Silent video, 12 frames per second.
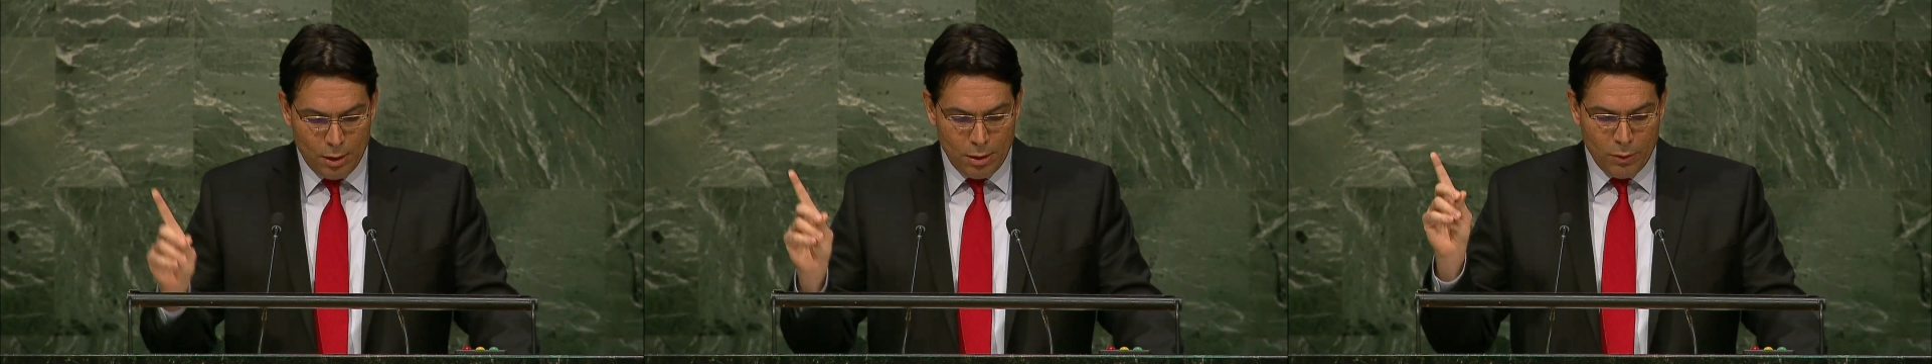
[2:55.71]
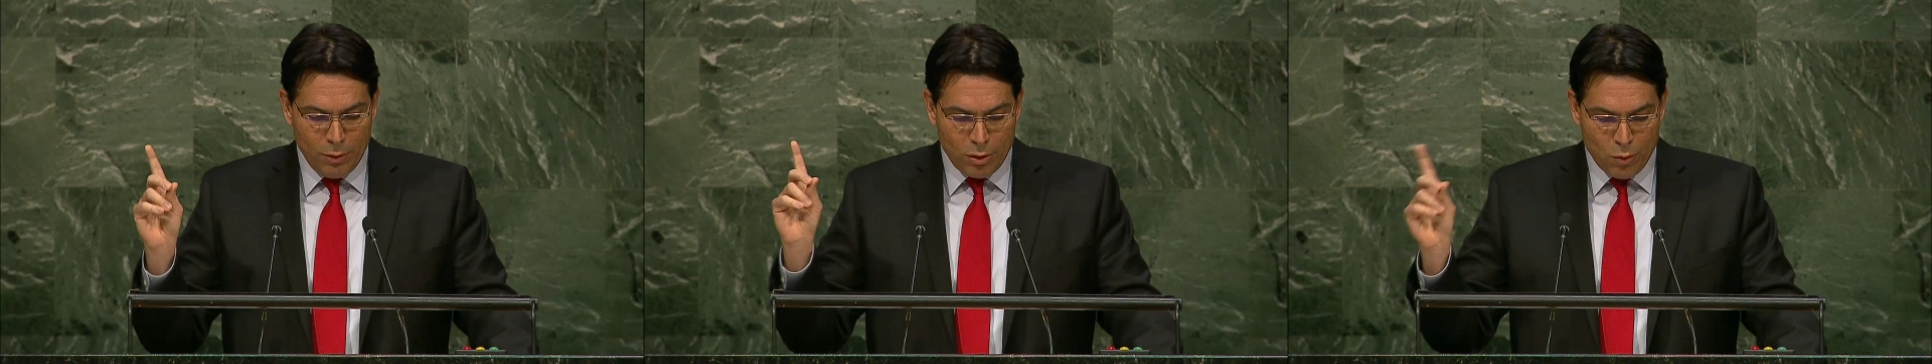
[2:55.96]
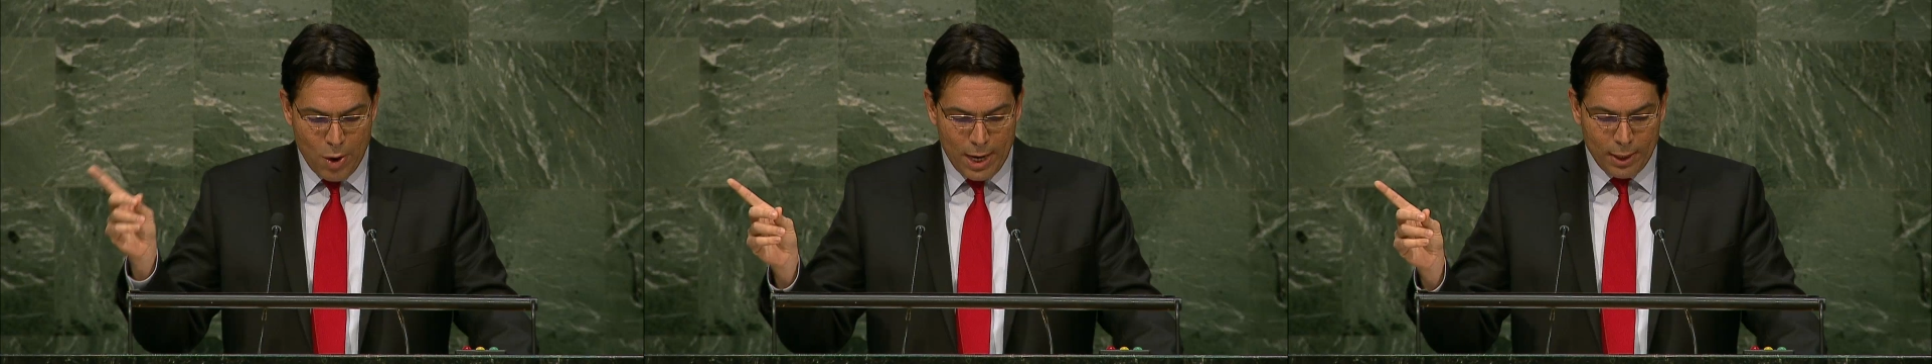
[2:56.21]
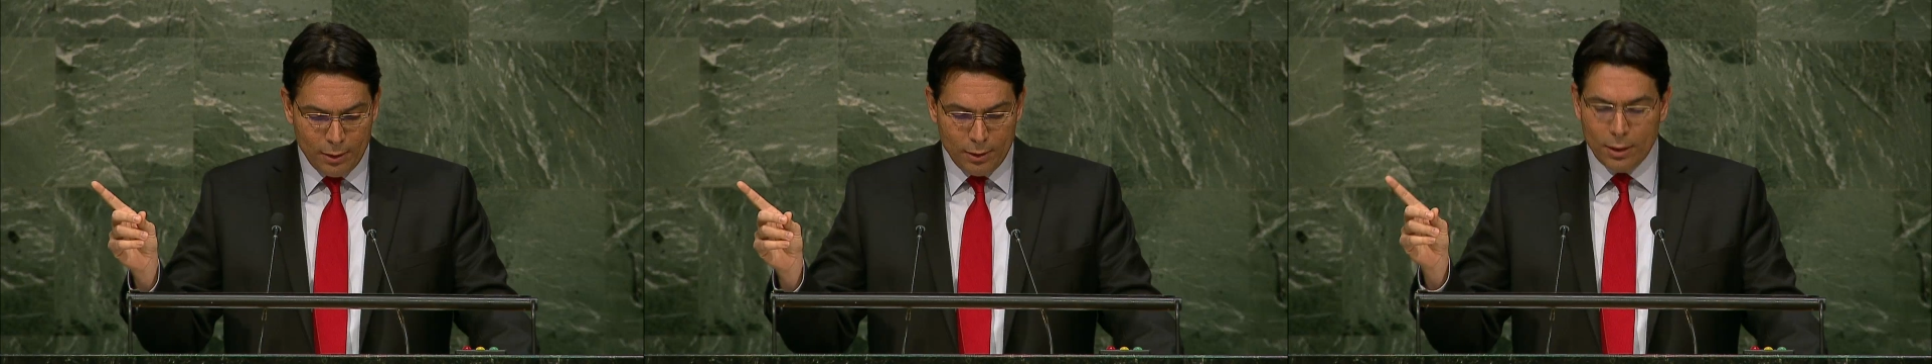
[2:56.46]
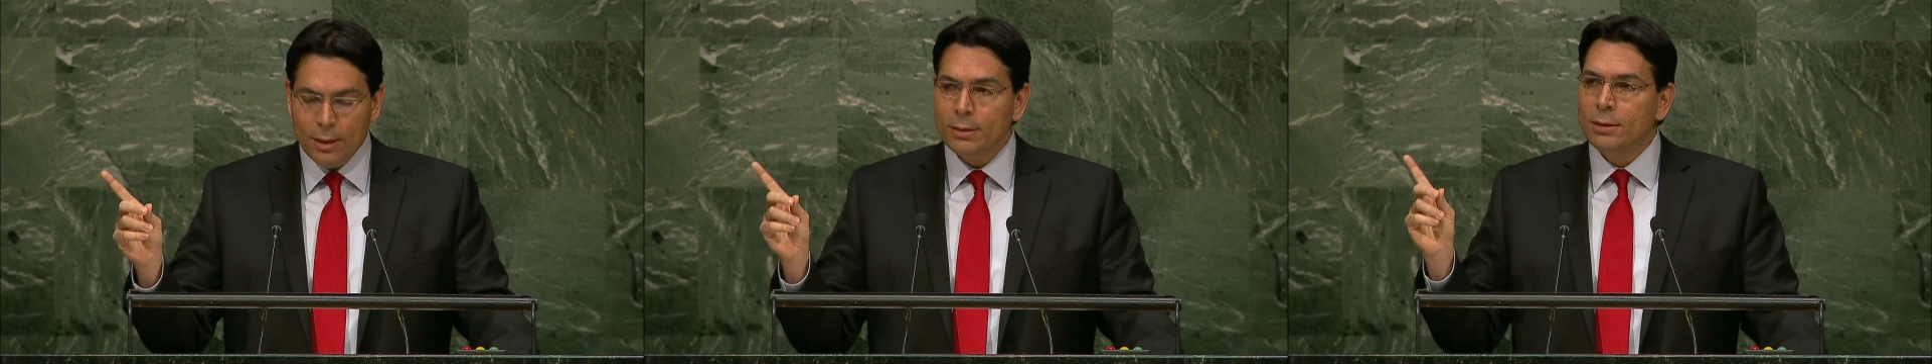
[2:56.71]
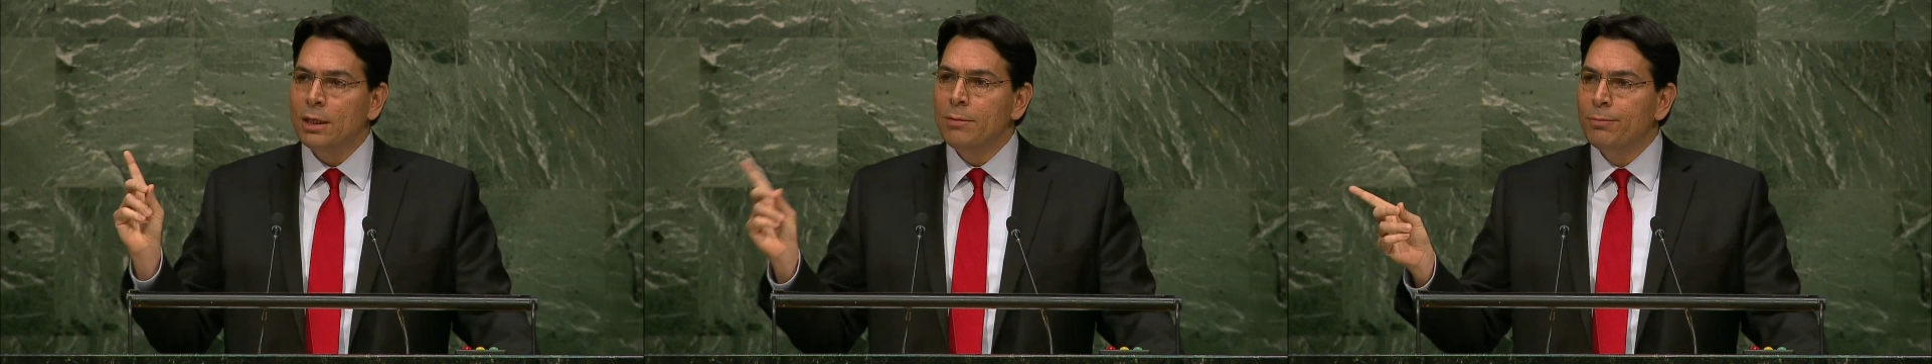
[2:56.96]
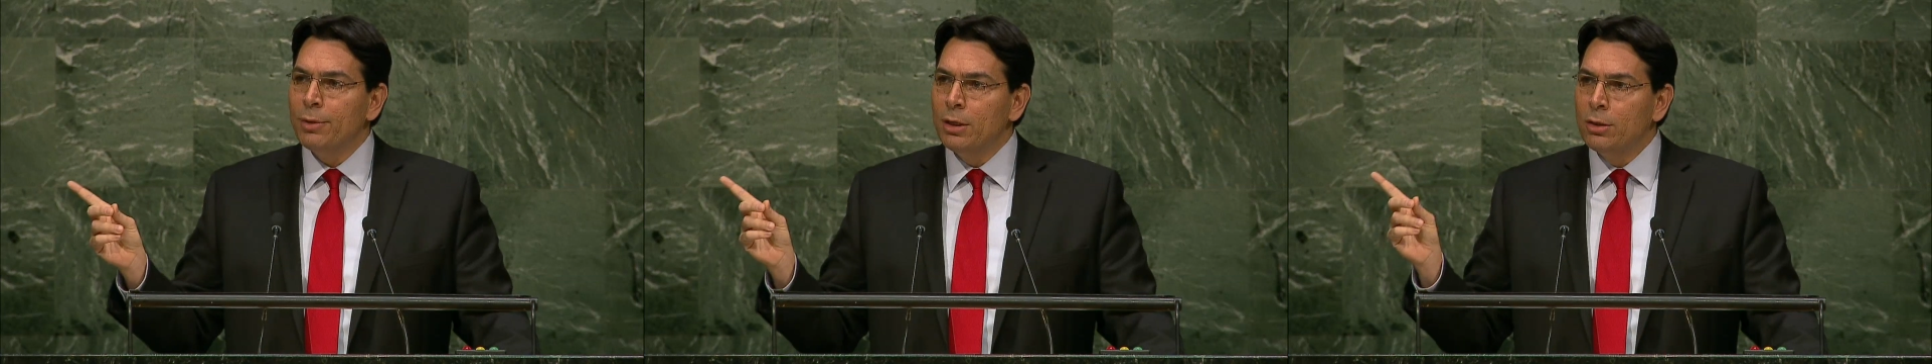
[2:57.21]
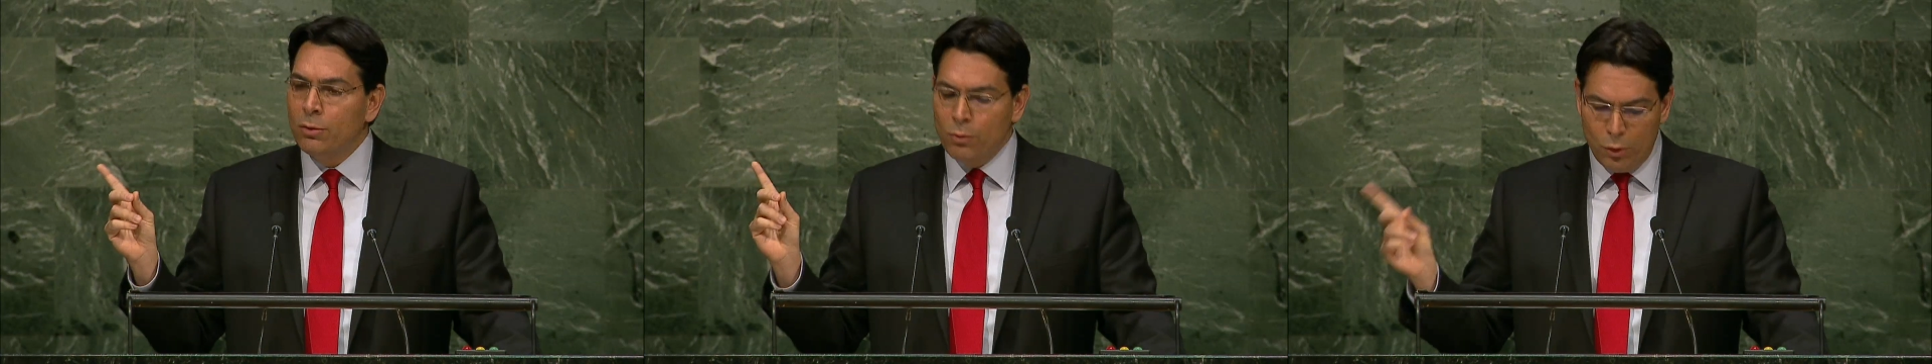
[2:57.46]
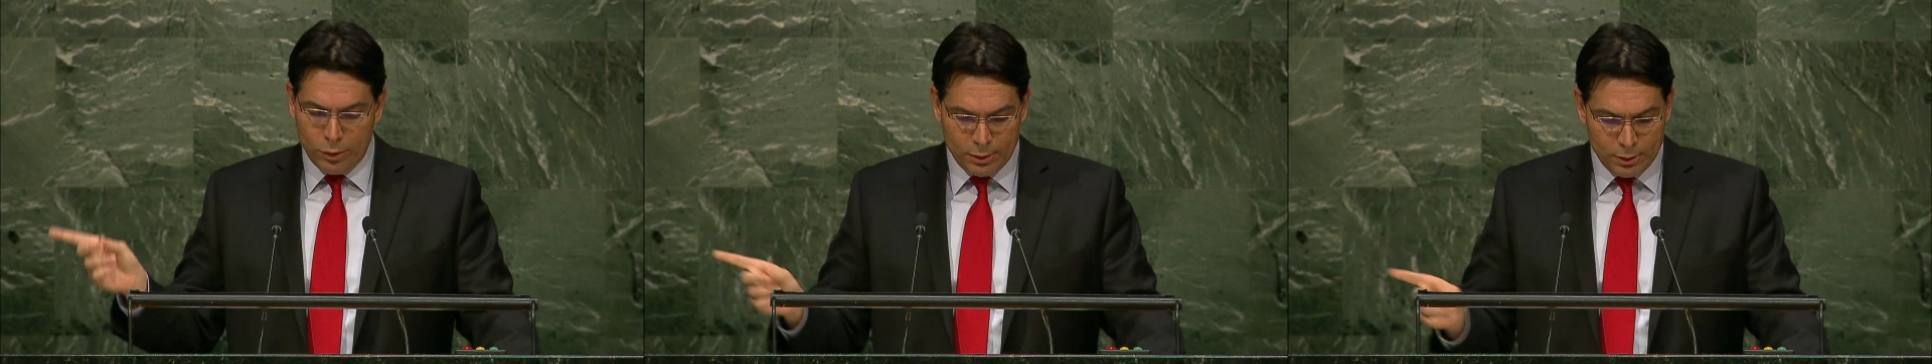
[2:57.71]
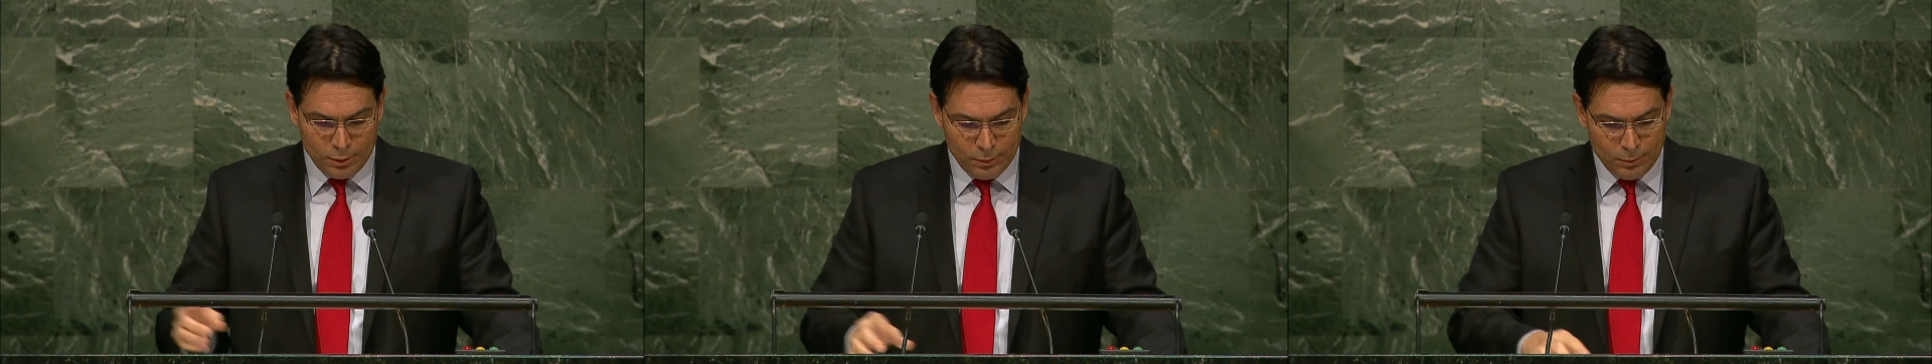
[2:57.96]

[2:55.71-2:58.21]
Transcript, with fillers: there is one simple truth